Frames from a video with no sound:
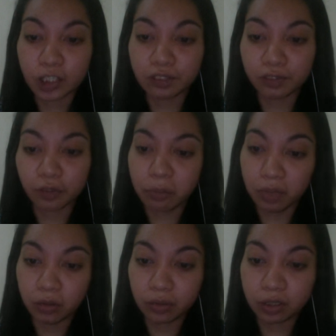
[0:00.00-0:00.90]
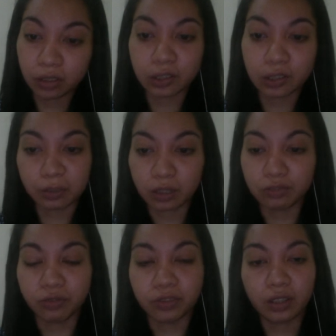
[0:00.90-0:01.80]
from youth in terms
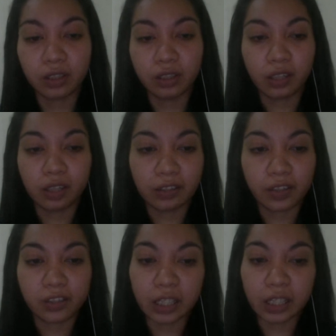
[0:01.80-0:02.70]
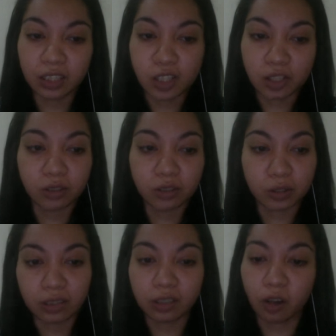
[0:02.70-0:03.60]
of their delegation
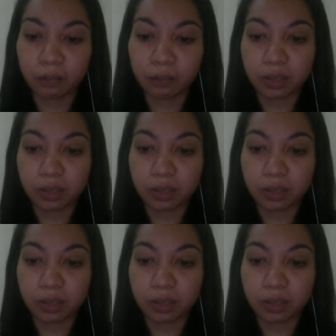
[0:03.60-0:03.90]
during the COP